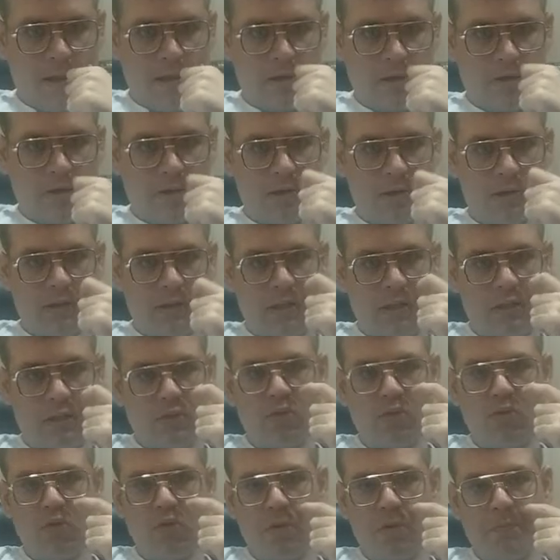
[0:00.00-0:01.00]
See,
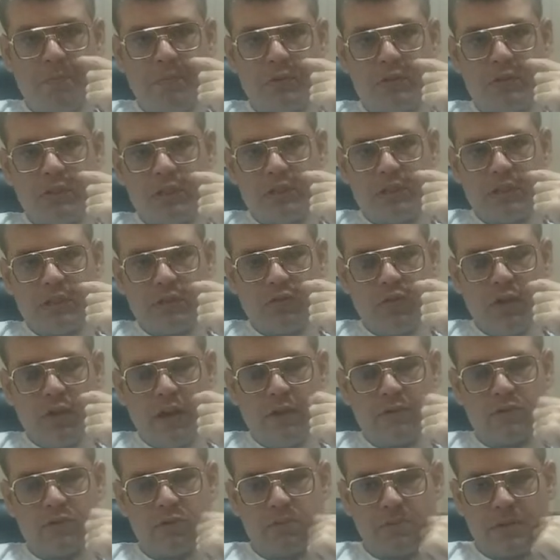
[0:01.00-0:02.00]
do opposition, you
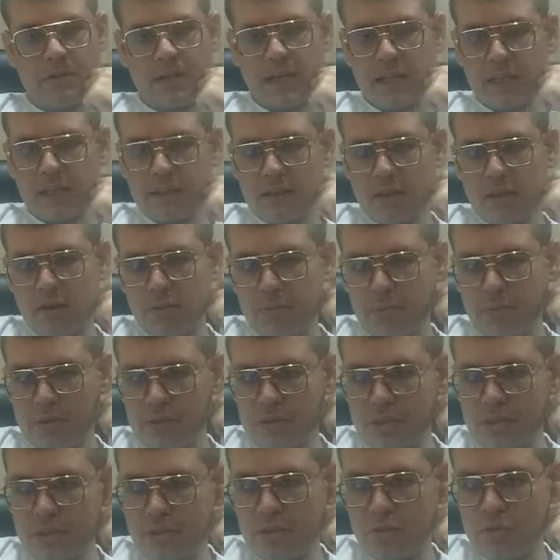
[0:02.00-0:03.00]
have to break the
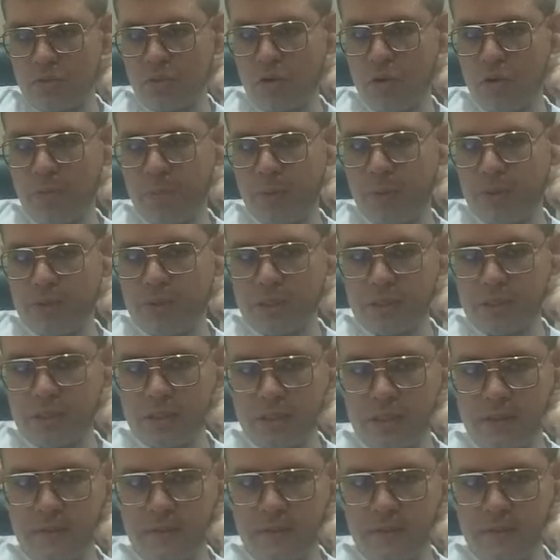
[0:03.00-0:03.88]
opposition. Do opposition.